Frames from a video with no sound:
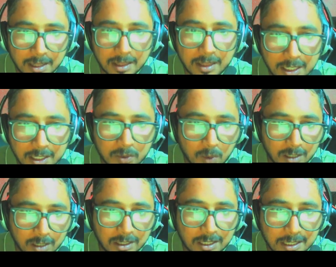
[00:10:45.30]
this
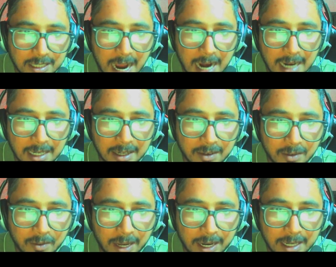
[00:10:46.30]
was the start
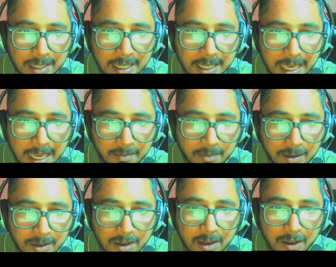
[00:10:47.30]
where the game
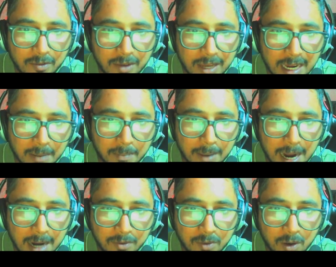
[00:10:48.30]
fell
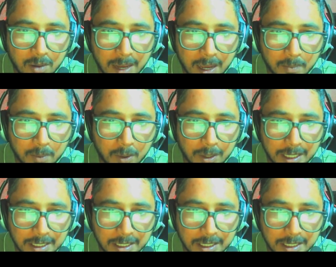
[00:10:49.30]
apart for my opponent.